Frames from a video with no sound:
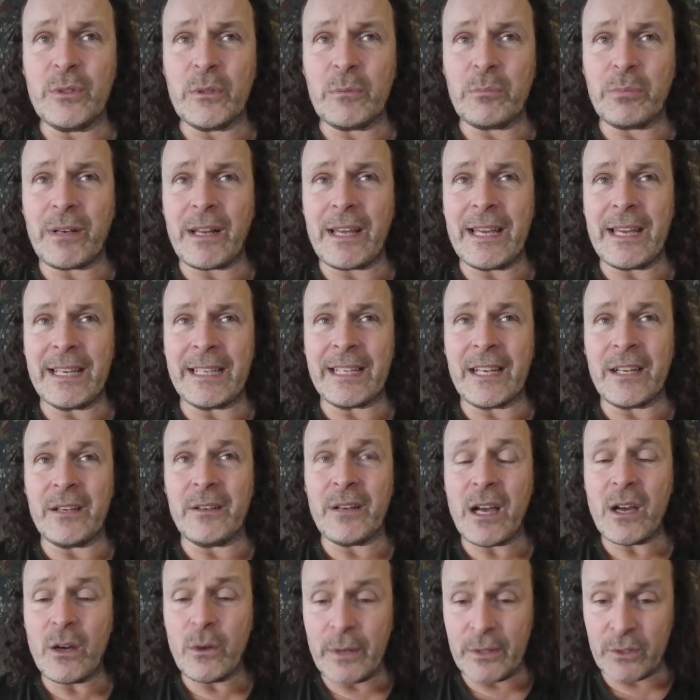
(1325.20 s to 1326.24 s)
the player, go,
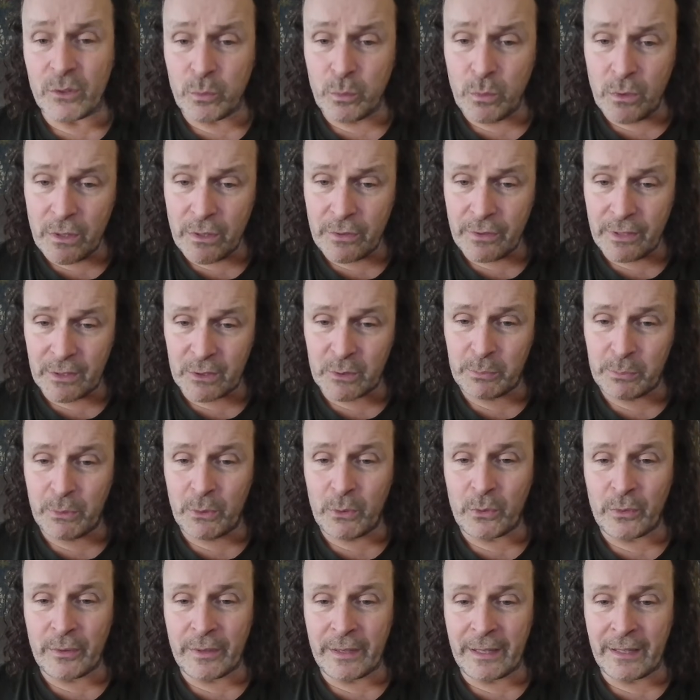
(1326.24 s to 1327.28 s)
oh, it's worth
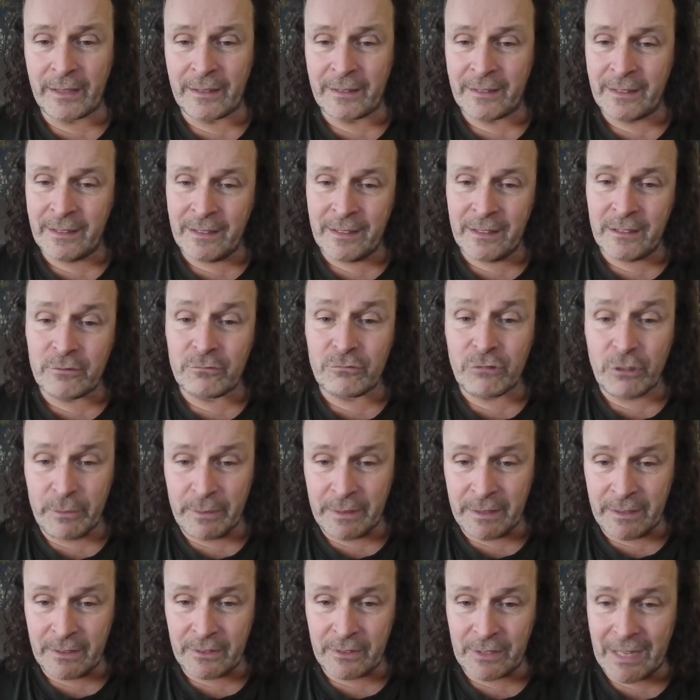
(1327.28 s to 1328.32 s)
exploring
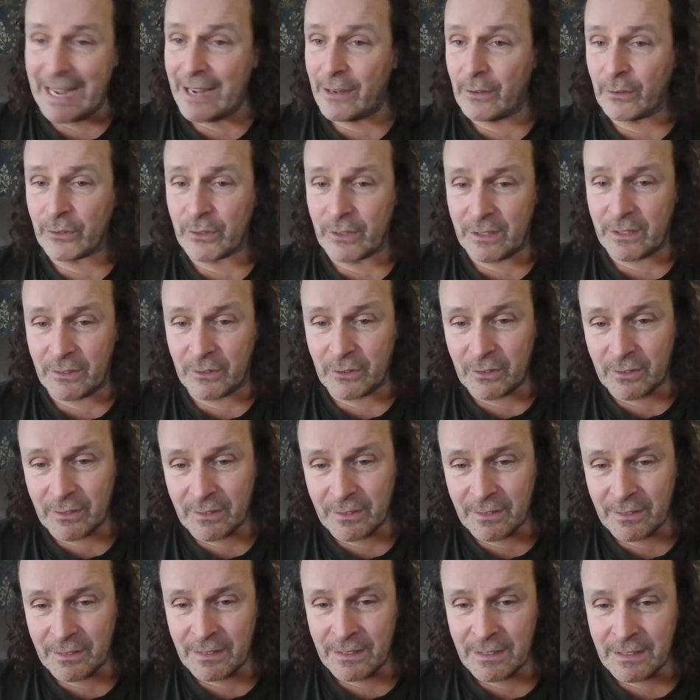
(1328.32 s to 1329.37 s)
ruined houses,
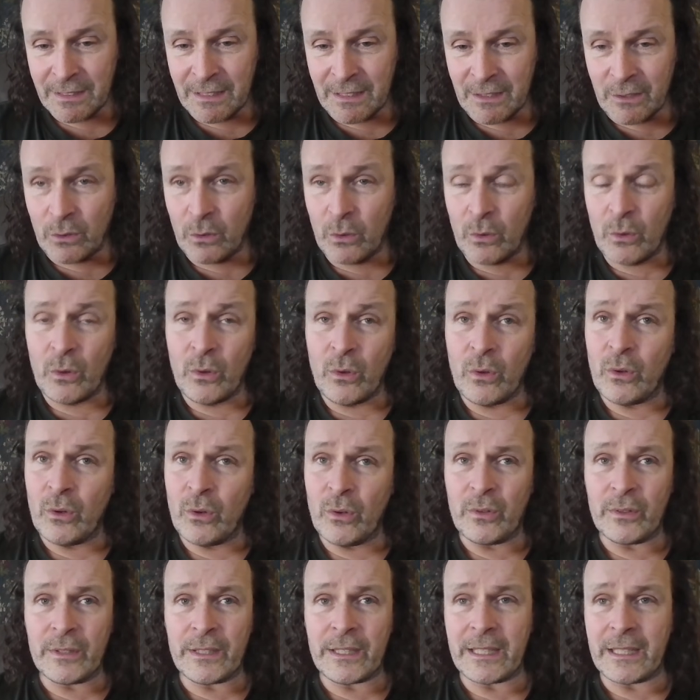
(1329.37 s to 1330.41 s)

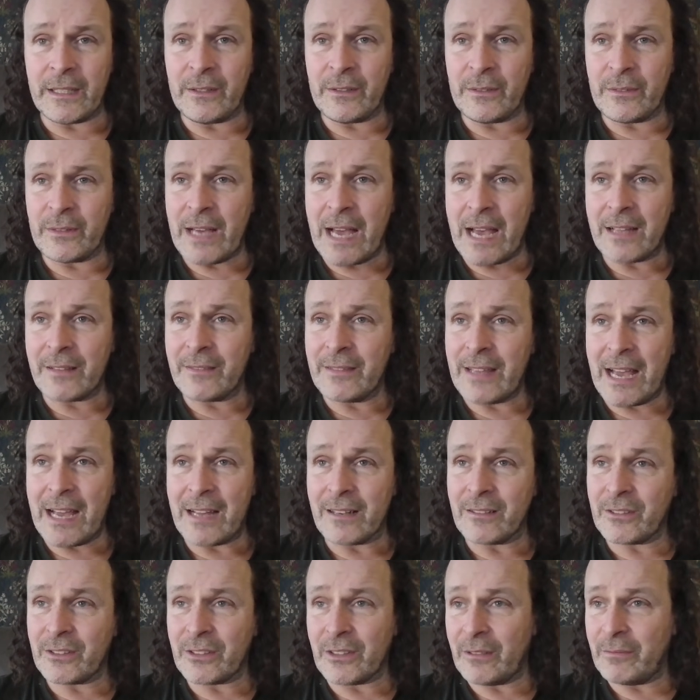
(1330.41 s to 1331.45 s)
or that
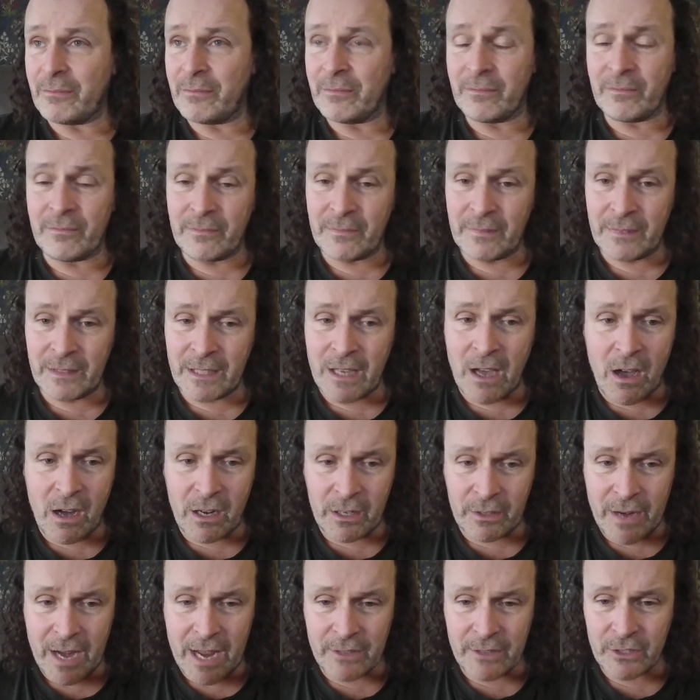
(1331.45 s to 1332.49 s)
car
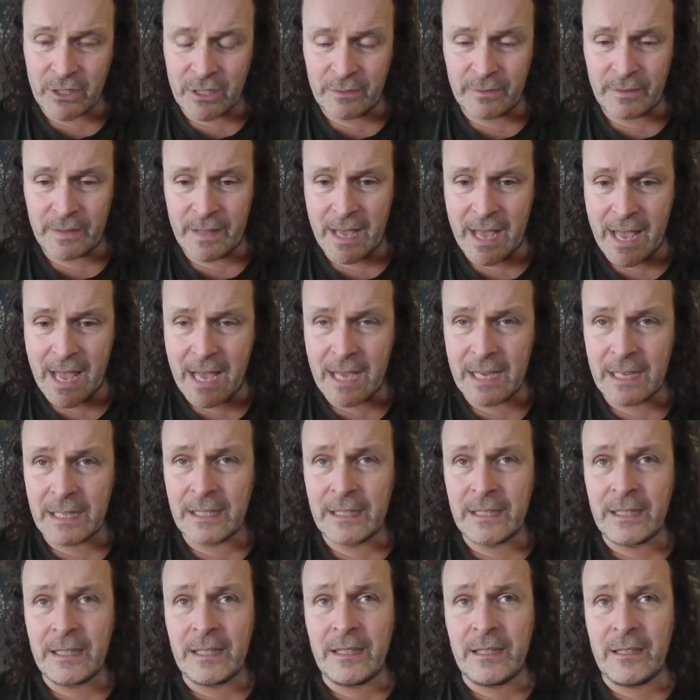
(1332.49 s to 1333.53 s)
crash over there,
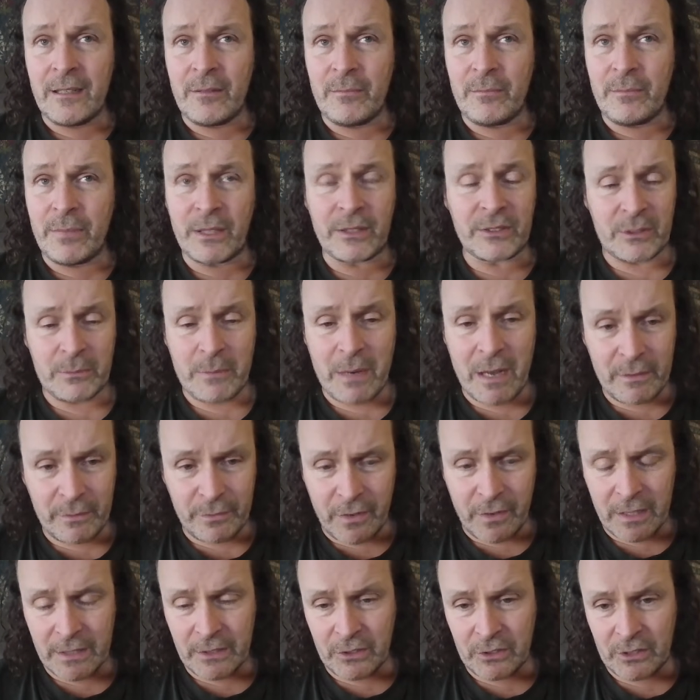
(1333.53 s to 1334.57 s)
because I might
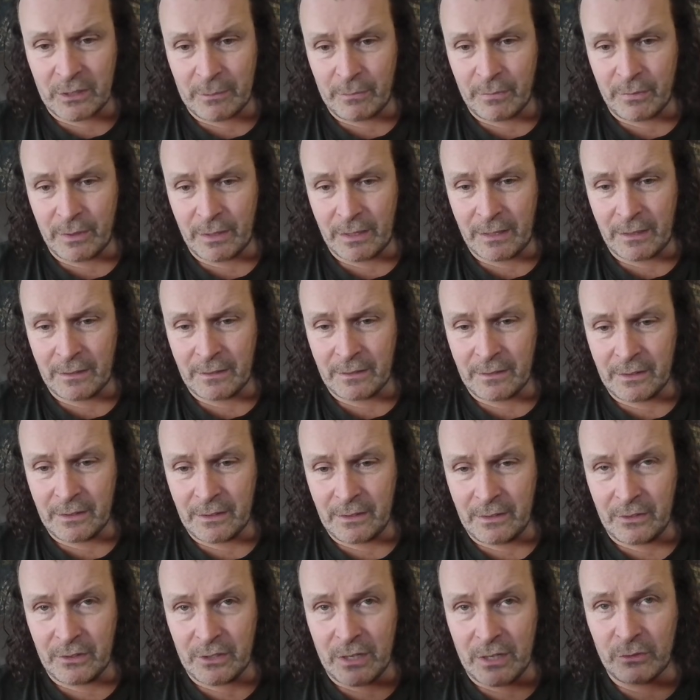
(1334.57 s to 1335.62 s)
find something.
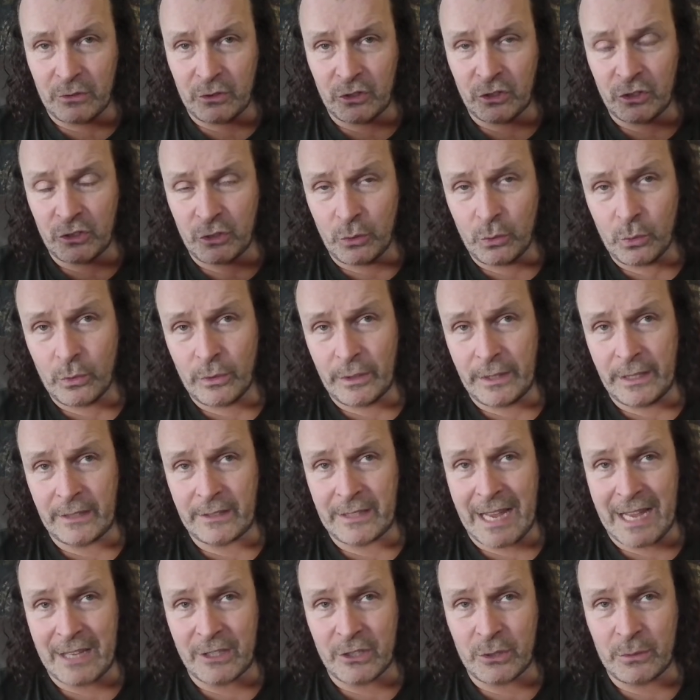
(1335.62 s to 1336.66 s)
There's no story
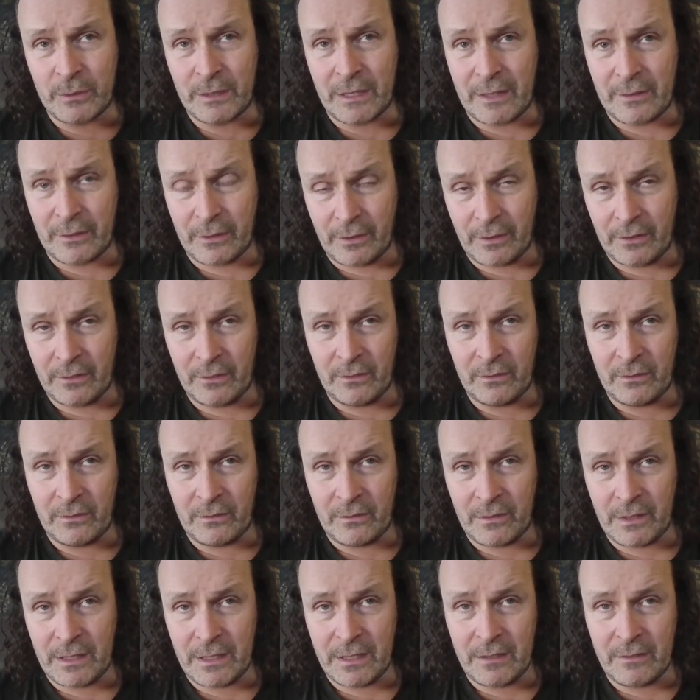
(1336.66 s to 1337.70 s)
attached to it other than
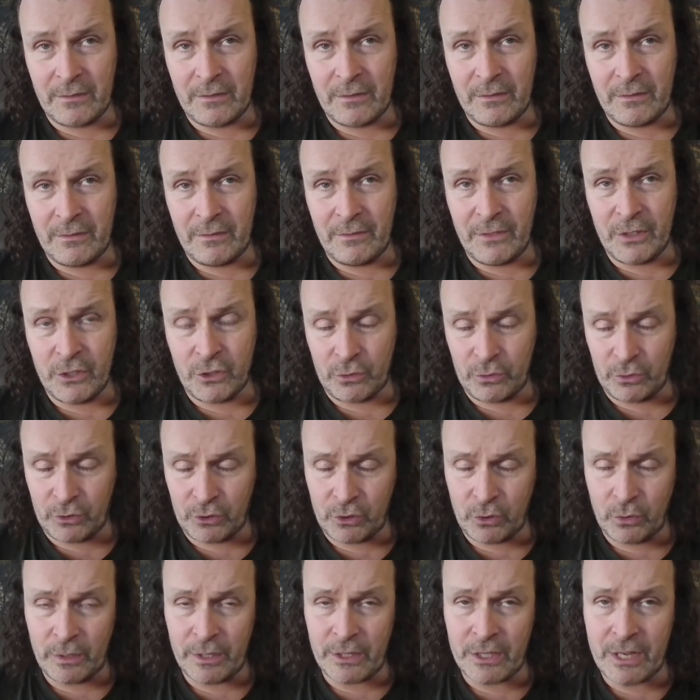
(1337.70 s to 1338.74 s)
visual
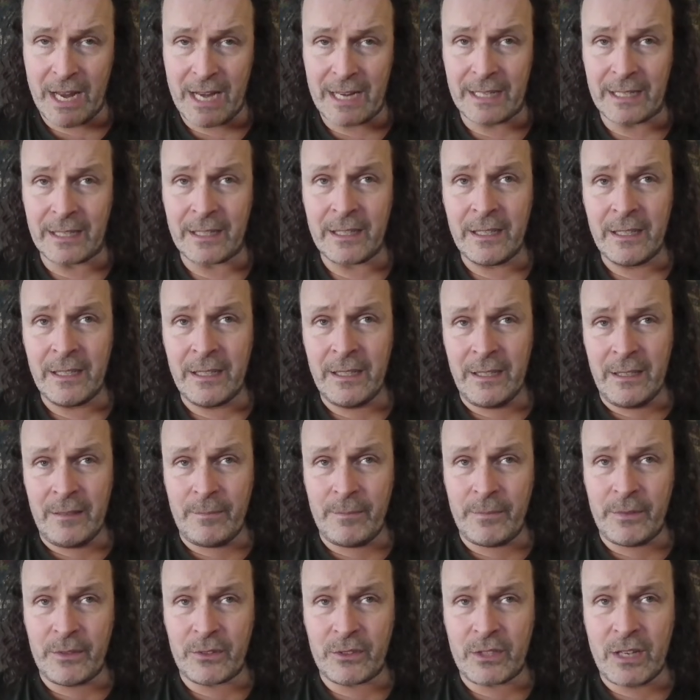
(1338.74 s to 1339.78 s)
storytelling,
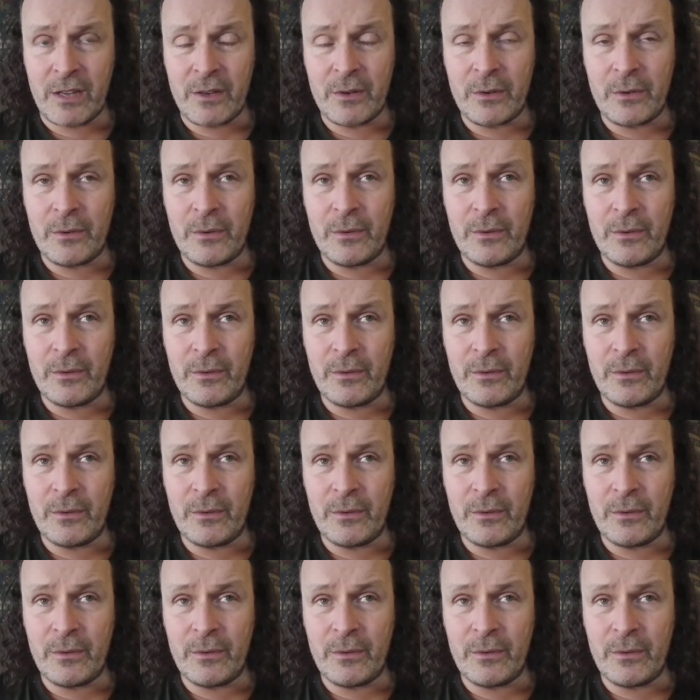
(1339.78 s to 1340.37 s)
and there's no